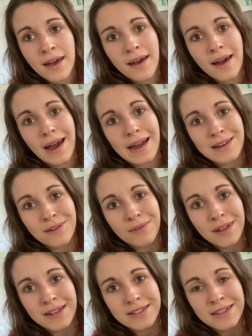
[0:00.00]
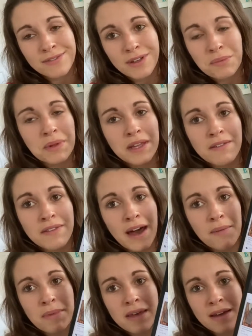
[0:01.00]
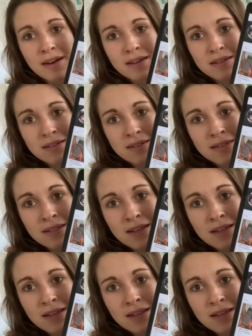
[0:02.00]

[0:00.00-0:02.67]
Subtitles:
I don't relatively believe that because